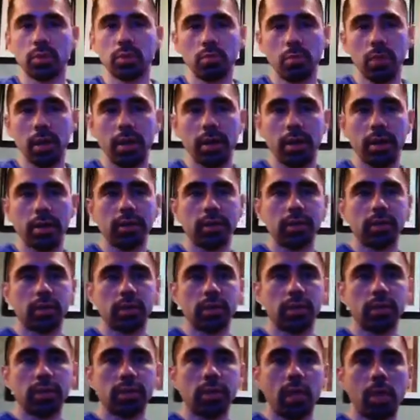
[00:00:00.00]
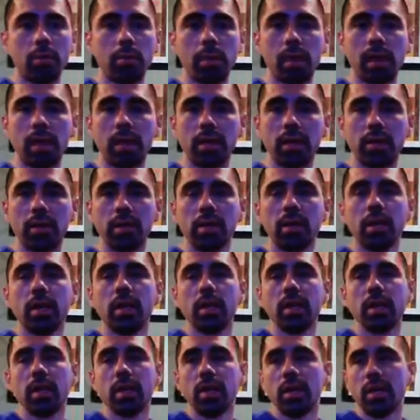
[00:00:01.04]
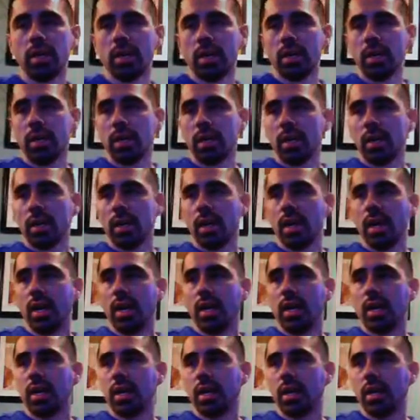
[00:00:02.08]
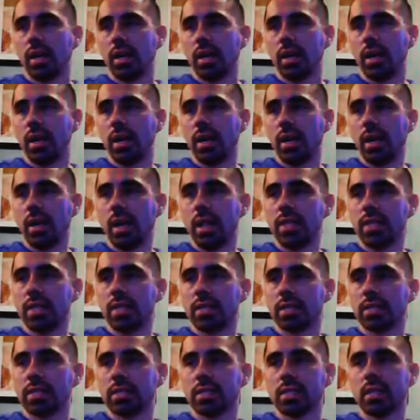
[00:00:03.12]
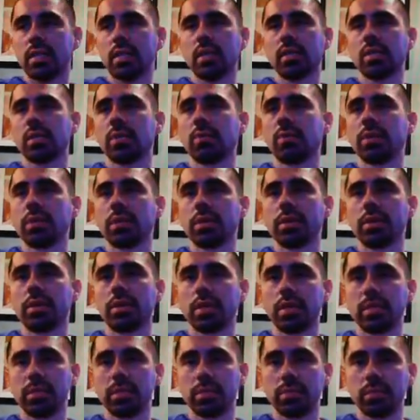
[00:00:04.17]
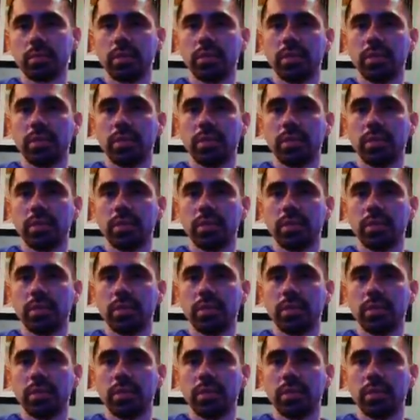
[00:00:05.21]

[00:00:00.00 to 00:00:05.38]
my yard sale stockpile. I did sell a couple other things, some